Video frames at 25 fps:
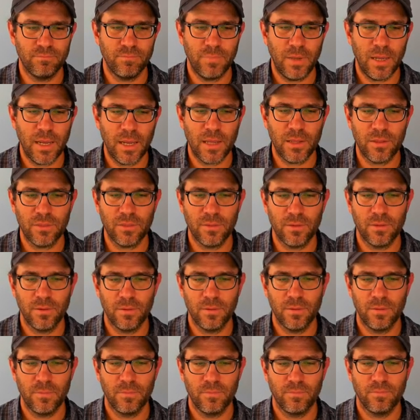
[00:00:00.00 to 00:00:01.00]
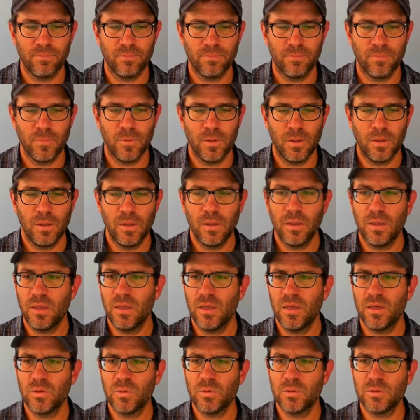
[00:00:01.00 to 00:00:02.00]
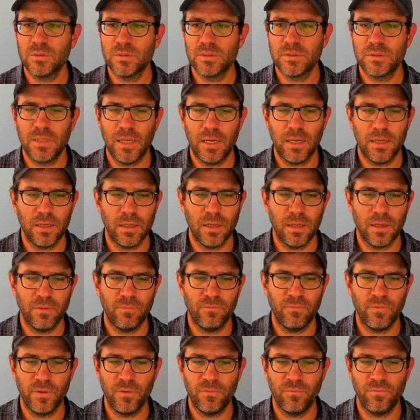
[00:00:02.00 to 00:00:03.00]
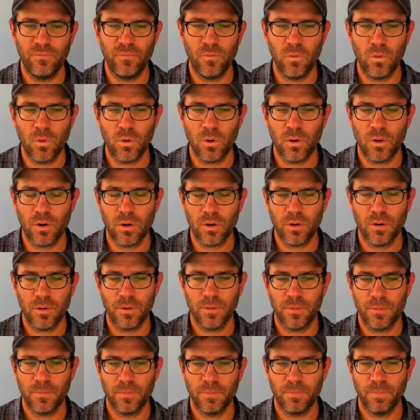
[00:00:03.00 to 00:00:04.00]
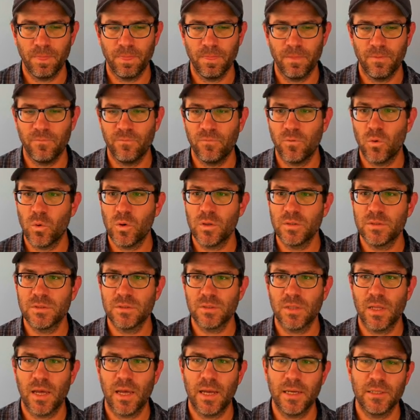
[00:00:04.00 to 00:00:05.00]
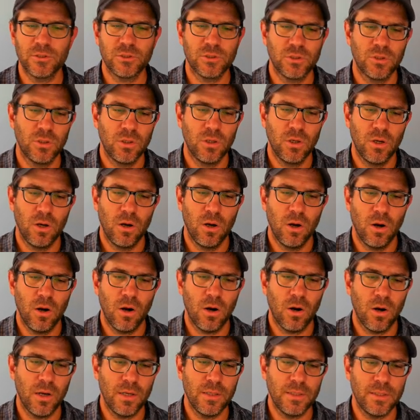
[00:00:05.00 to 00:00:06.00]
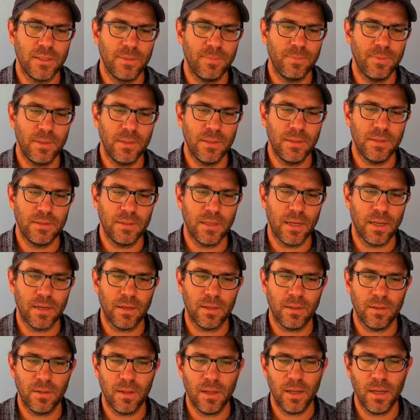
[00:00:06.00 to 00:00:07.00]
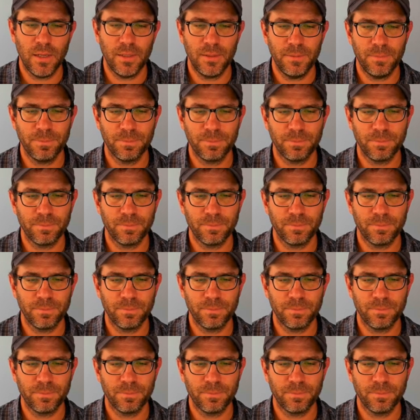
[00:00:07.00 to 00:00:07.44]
path equals data v4 forward slash rndb dot align.